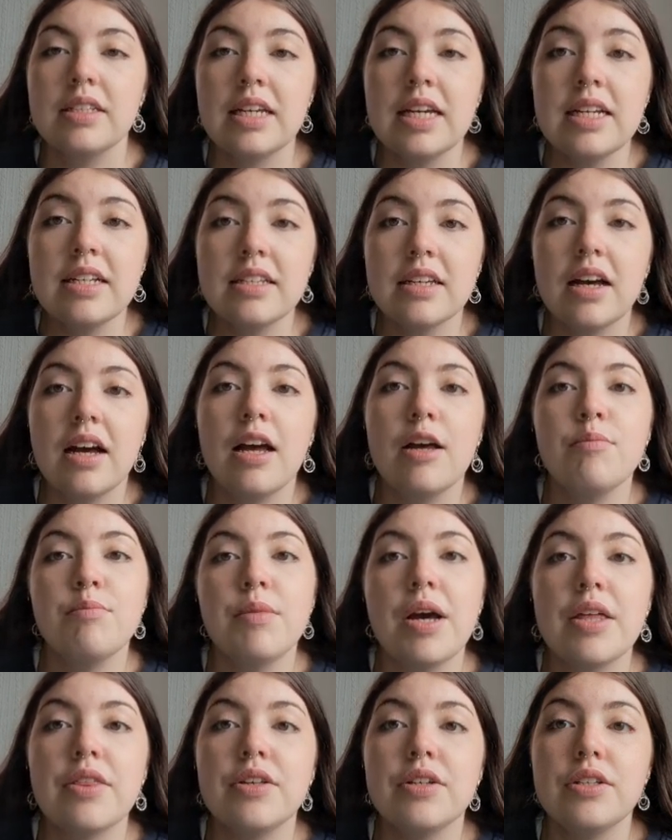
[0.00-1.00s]
Data and
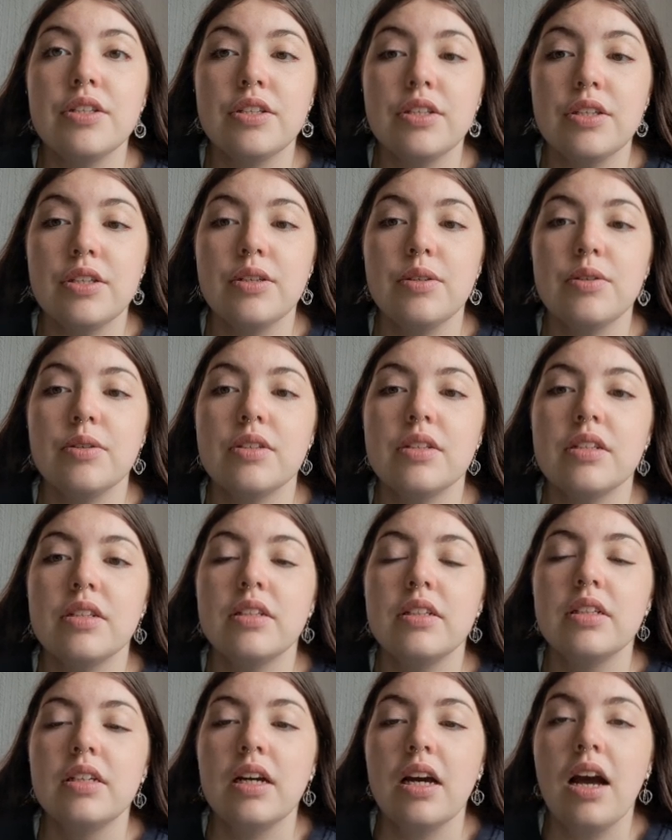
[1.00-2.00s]
methods used.
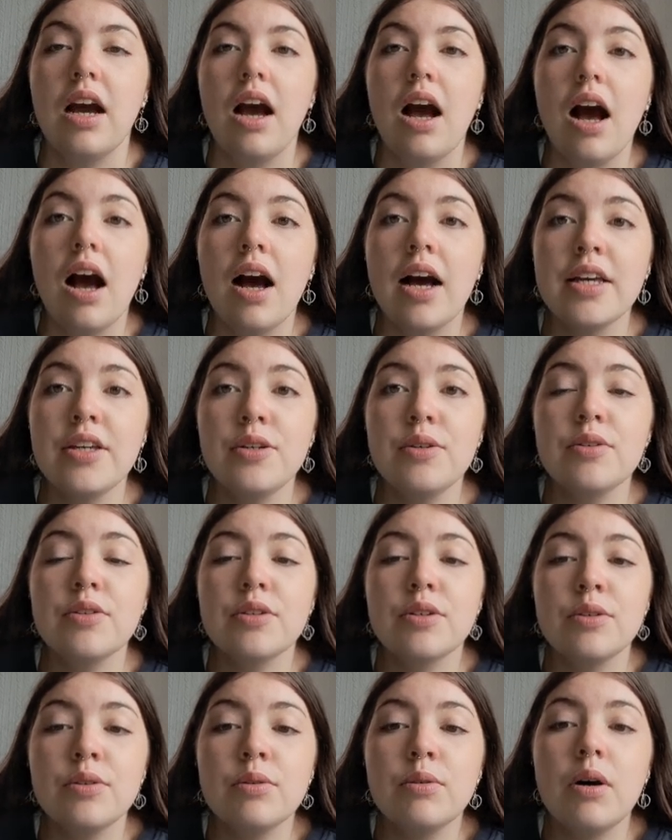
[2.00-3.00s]
I
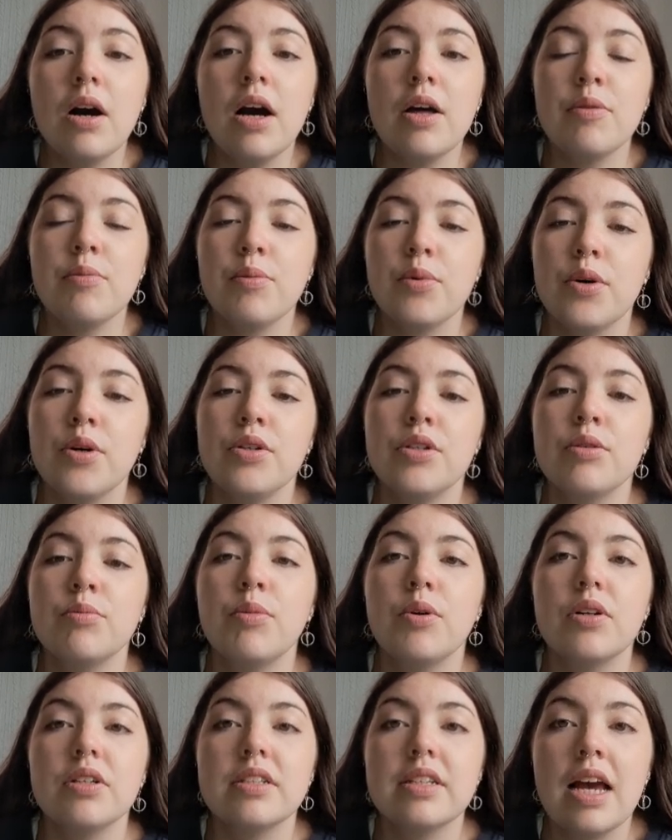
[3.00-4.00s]
used Google Earth Pro to
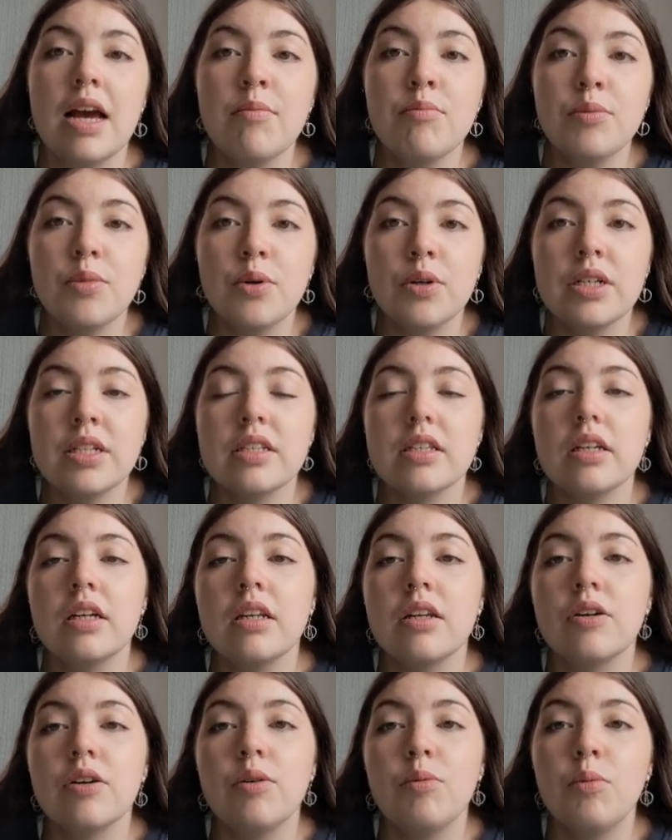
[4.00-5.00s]
plot 10 points
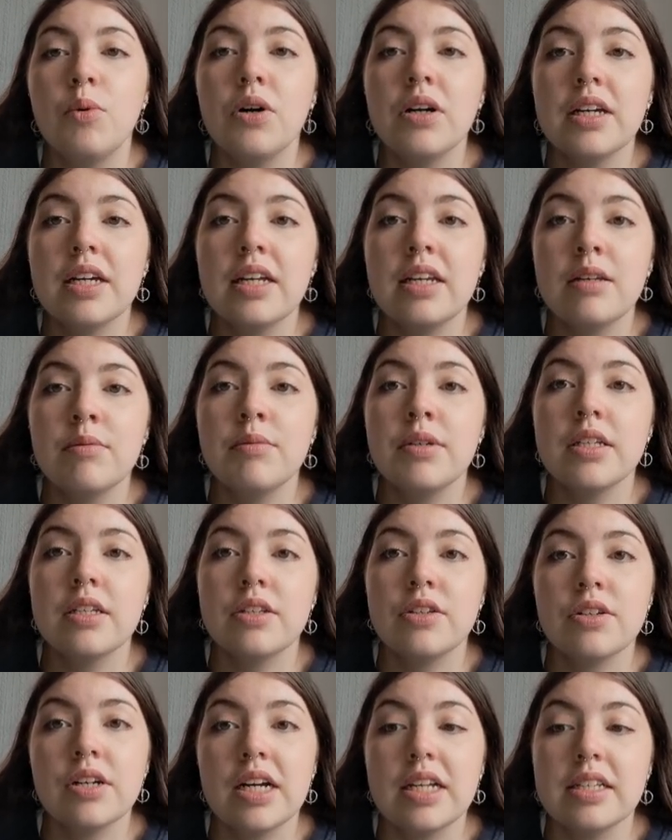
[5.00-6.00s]
along a 1 kilometre
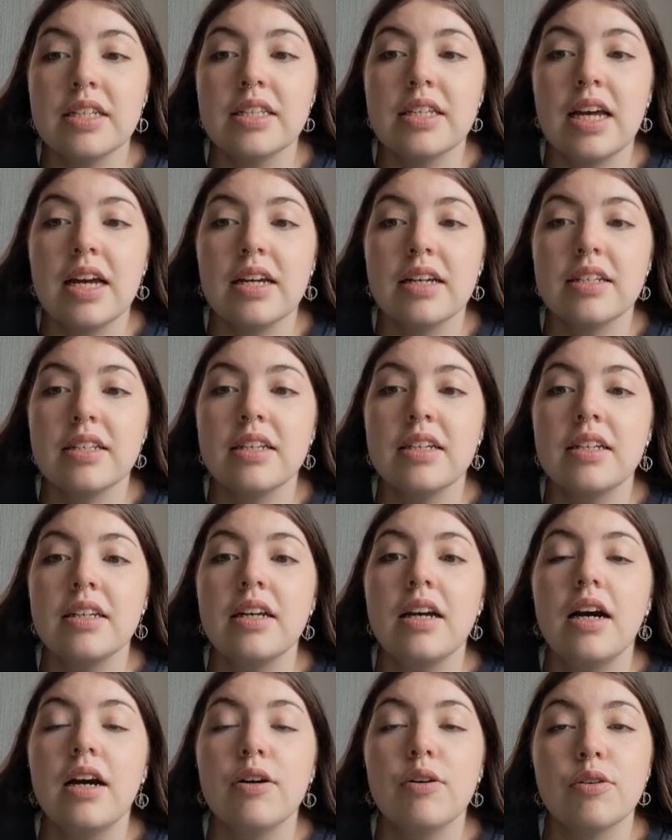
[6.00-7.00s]
transect
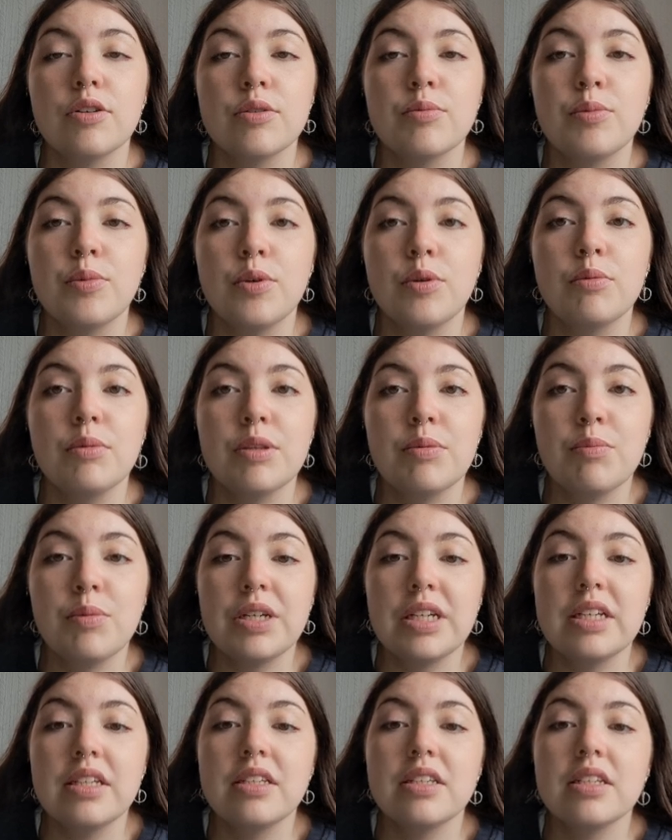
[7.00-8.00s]
across Bournemouth
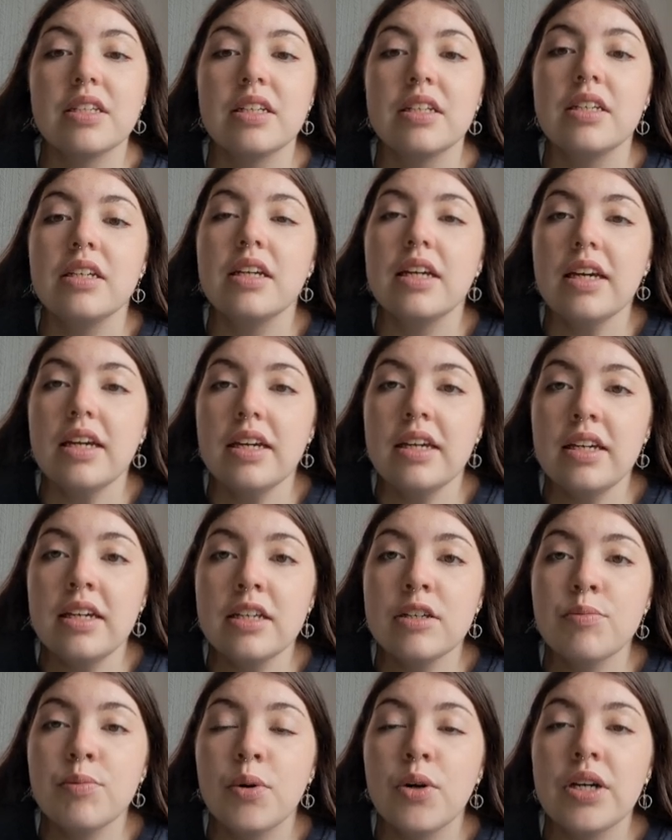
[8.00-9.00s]
Beach.
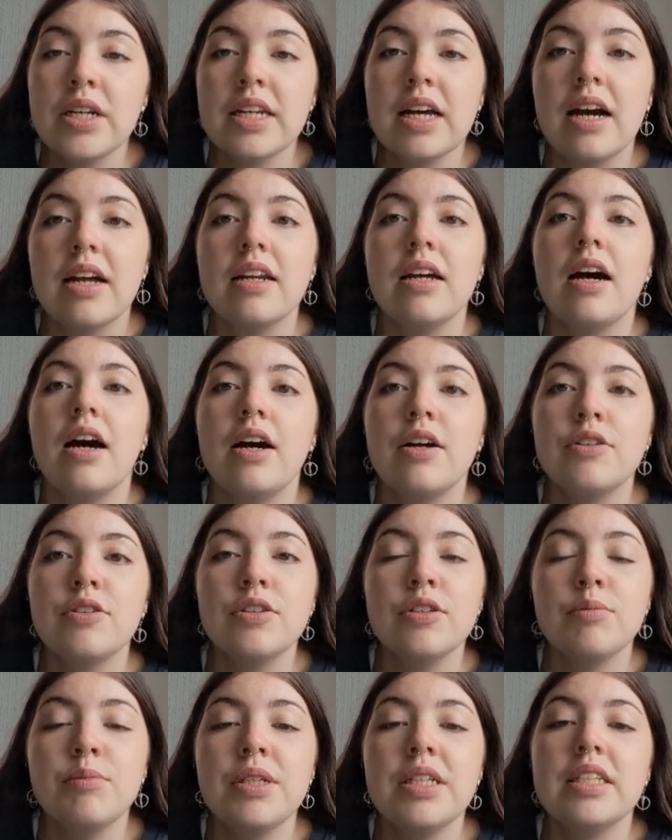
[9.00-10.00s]
Each point had a
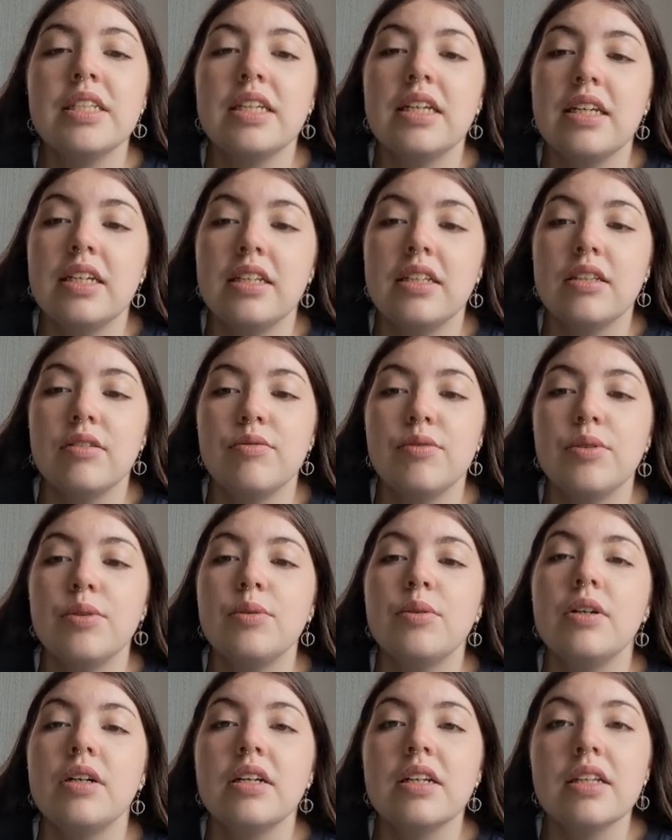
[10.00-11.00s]
100-metre
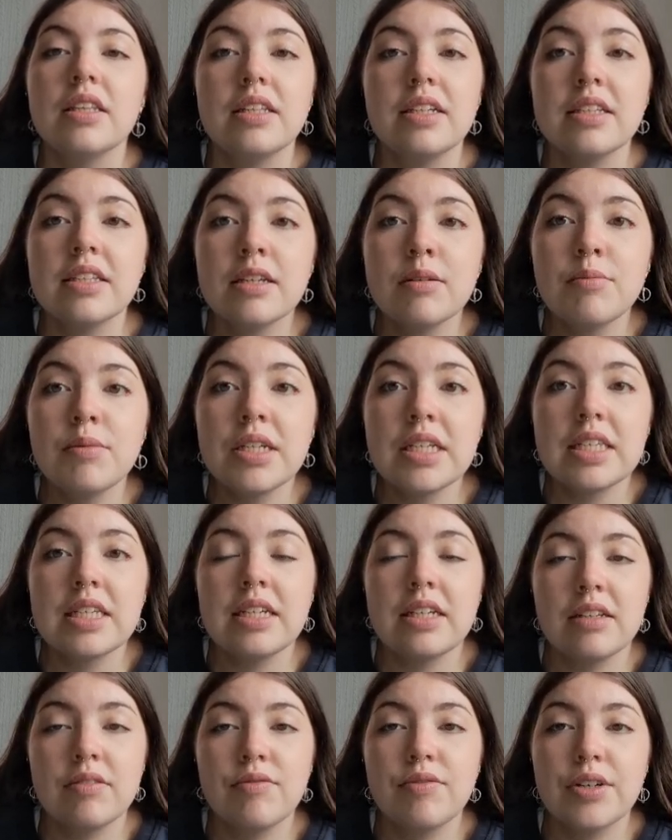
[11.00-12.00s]
interval. This can be
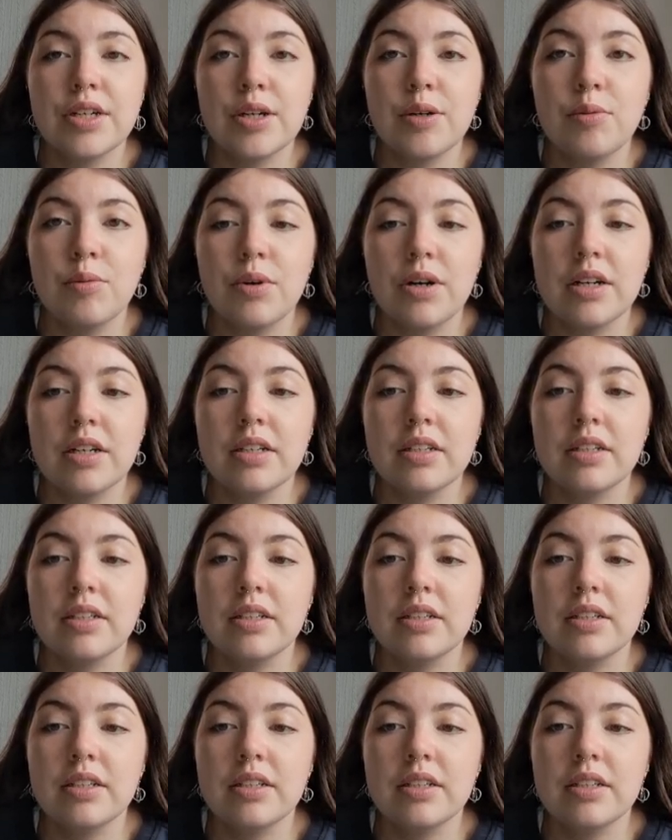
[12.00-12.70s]
seen in Figure 1.